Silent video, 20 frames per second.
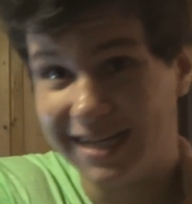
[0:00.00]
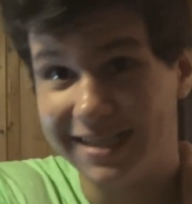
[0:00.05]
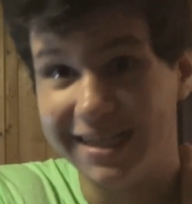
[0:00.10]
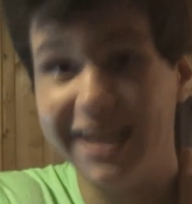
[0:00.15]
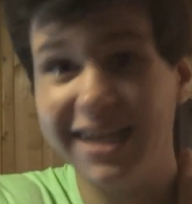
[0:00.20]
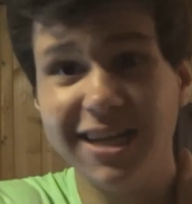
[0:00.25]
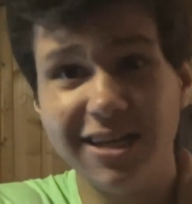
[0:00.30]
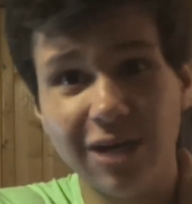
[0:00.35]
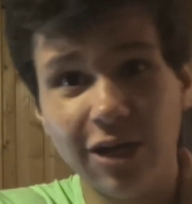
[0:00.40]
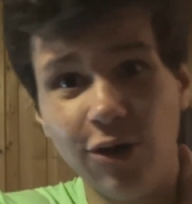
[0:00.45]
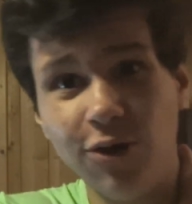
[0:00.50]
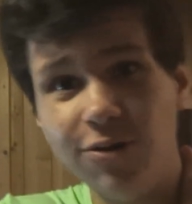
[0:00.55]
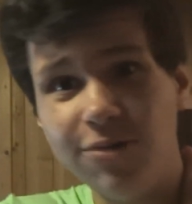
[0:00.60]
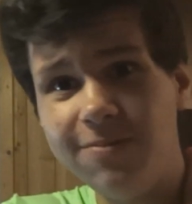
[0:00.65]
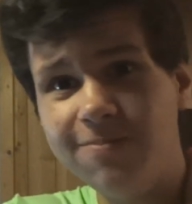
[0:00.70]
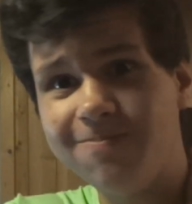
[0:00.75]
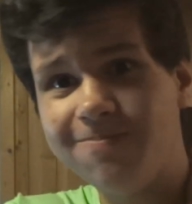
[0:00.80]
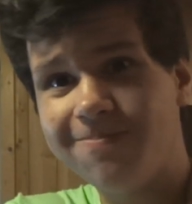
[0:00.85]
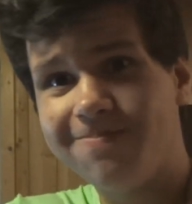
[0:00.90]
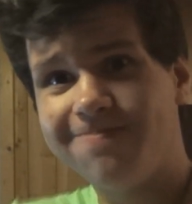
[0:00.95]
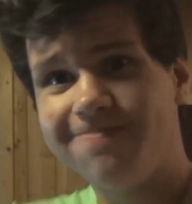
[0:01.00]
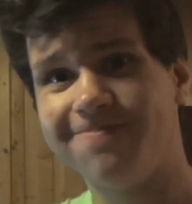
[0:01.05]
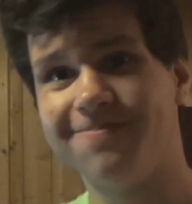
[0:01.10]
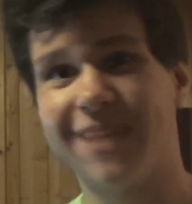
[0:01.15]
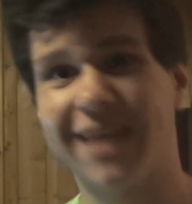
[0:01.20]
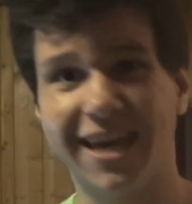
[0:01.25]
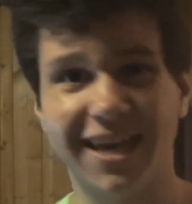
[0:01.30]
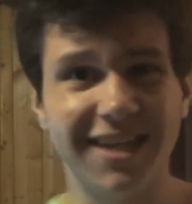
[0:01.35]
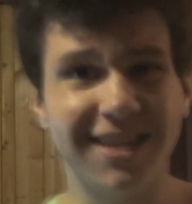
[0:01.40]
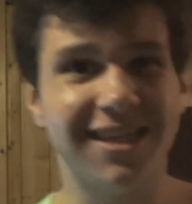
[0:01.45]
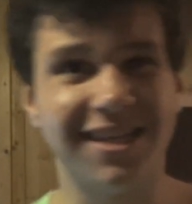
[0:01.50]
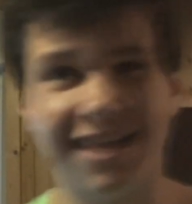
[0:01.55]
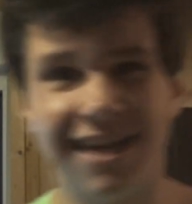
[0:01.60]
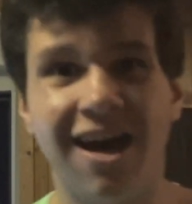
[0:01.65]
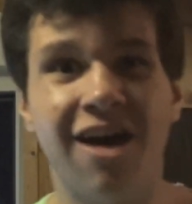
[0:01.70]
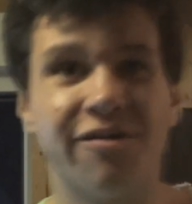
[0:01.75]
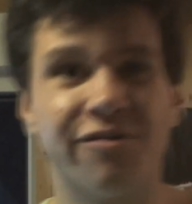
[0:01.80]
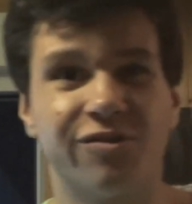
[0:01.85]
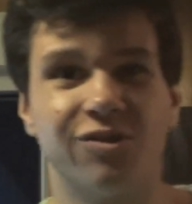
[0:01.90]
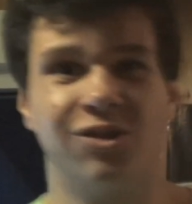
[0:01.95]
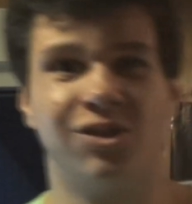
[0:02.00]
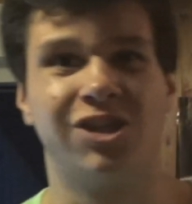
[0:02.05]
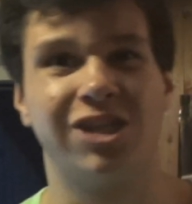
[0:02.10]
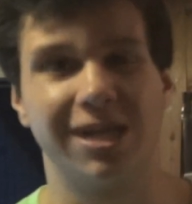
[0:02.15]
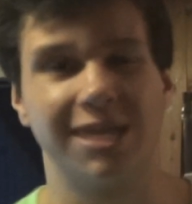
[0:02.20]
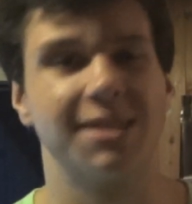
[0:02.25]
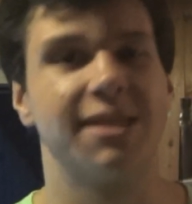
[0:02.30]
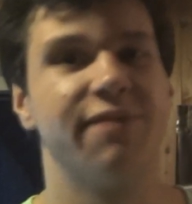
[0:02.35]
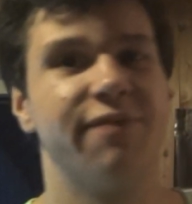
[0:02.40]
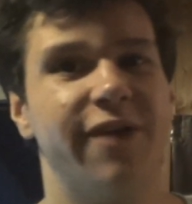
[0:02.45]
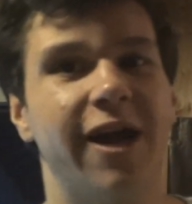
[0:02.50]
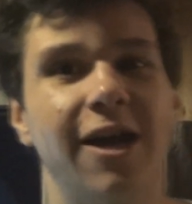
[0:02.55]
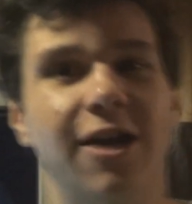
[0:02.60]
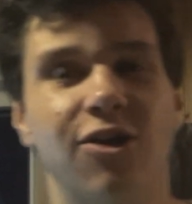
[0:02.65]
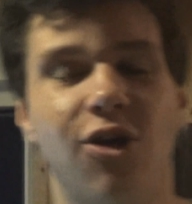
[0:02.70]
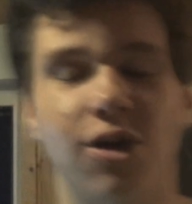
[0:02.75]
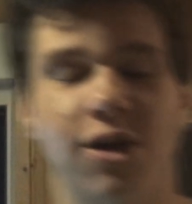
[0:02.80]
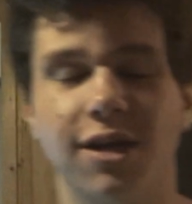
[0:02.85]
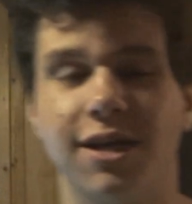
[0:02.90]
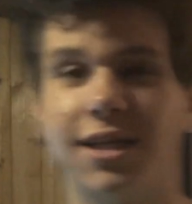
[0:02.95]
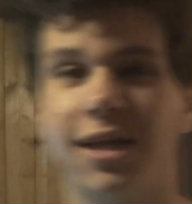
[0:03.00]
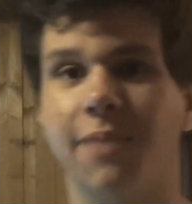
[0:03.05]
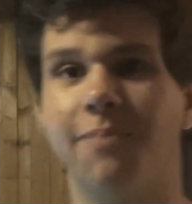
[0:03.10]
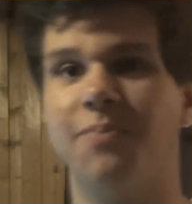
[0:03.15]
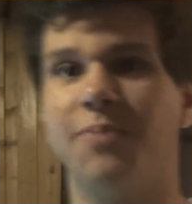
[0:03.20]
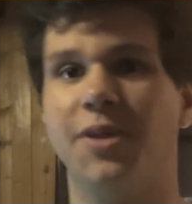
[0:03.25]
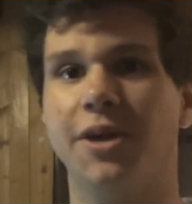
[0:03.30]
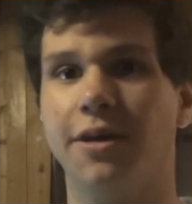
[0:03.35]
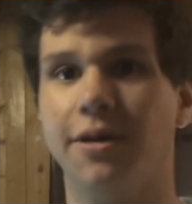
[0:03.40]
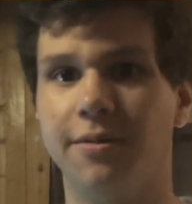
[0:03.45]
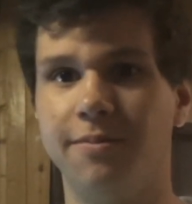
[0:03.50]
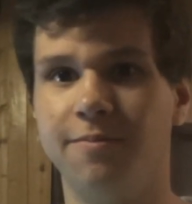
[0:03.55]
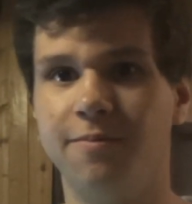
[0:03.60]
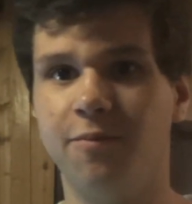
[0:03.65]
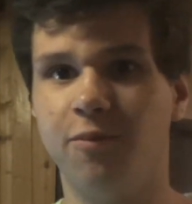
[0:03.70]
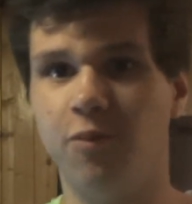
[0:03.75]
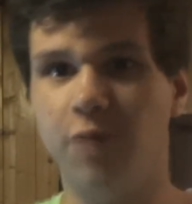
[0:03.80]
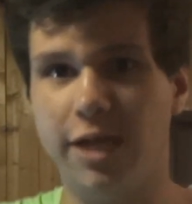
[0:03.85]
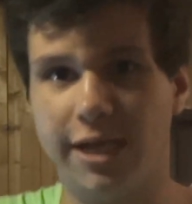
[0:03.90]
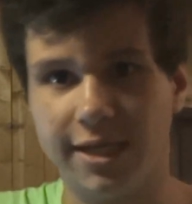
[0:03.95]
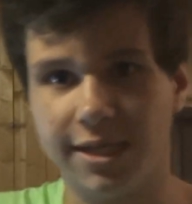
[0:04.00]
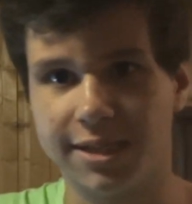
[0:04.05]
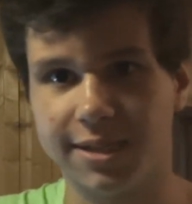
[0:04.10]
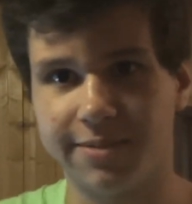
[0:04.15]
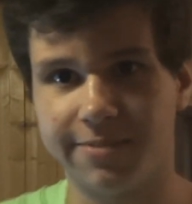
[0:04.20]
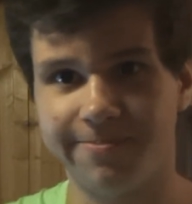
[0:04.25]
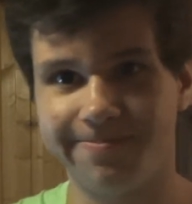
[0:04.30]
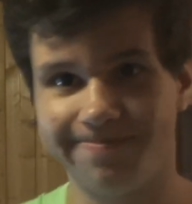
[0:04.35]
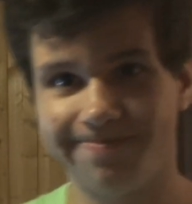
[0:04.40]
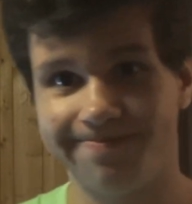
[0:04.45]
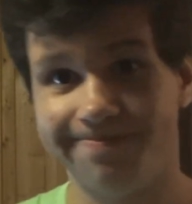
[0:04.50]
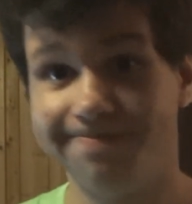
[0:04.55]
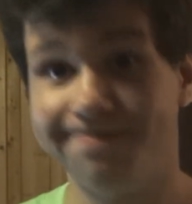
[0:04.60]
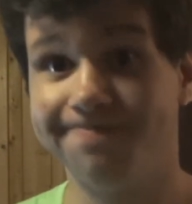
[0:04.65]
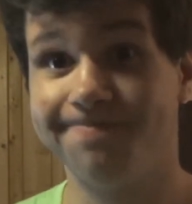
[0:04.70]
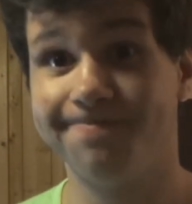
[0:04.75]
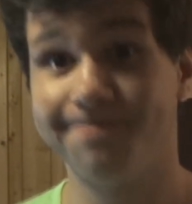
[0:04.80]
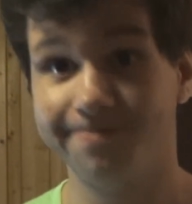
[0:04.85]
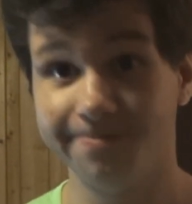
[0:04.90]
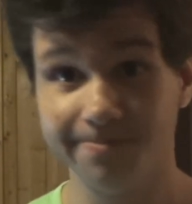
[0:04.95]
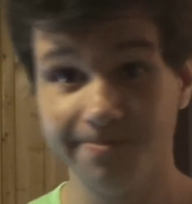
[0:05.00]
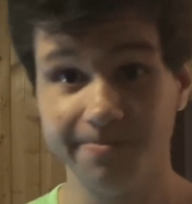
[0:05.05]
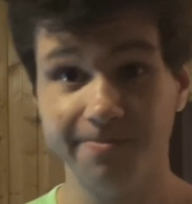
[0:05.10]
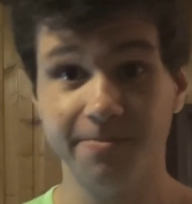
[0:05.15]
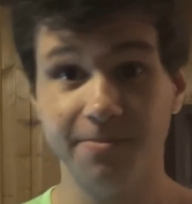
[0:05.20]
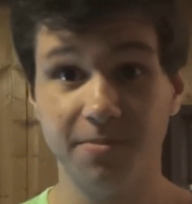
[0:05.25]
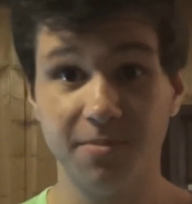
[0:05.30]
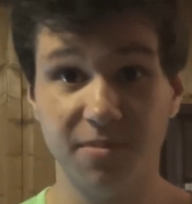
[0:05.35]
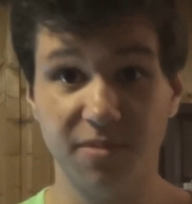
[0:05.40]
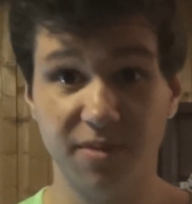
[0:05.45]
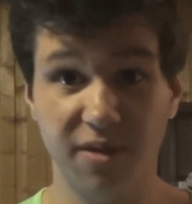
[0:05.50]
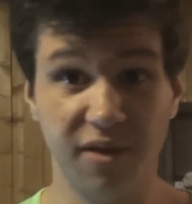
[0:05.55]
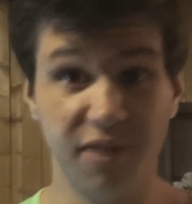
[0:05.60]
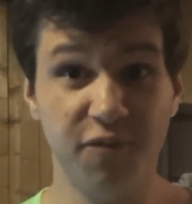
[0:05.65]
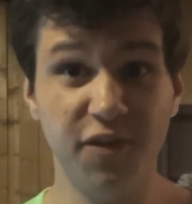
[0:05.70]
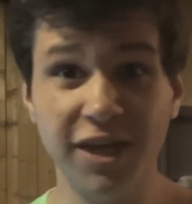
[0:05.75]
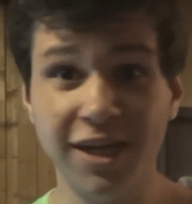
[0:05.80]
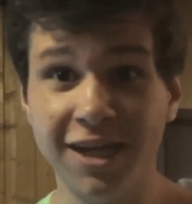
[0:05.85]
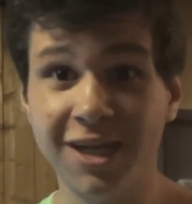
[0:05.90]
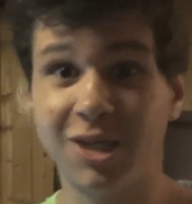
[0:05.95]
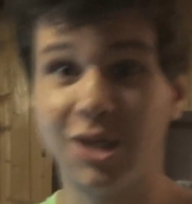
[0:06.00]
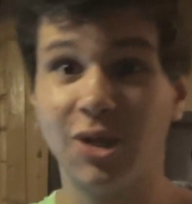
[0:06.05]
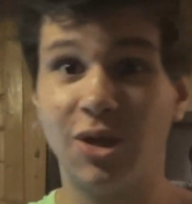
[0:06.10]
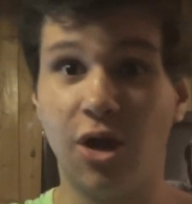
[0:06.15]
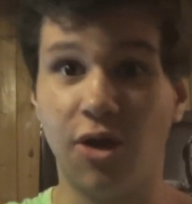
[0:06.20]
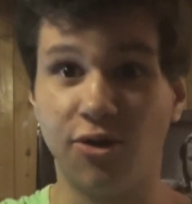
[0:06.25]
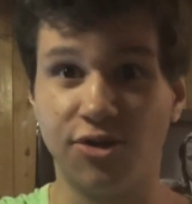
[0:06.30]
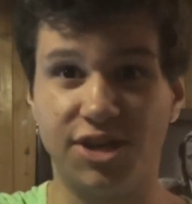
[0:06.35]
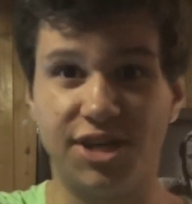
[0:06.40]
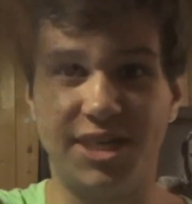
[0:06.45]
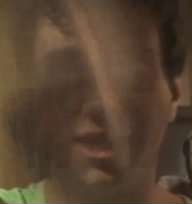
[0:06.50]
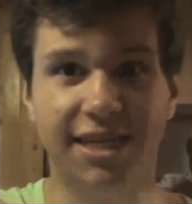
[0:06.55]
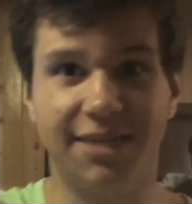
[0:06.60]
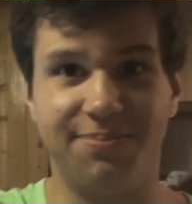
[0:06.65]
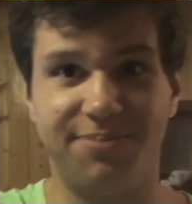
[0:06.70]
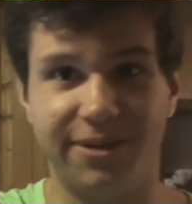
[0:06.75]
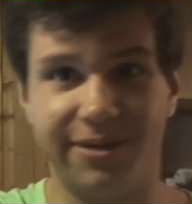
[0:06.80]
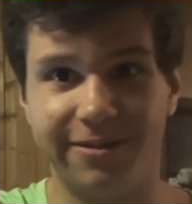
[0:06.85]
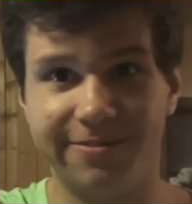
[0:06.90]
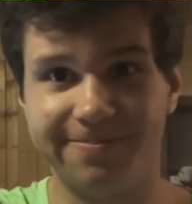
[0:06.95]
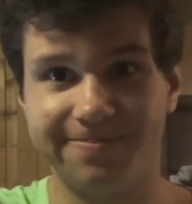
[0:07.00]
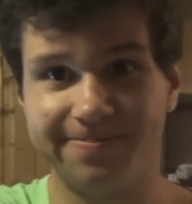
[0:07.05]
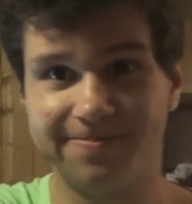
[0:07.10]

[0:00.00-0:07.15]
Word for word: that alone ain't enough to justify calling them the weakest. We need to go deeper.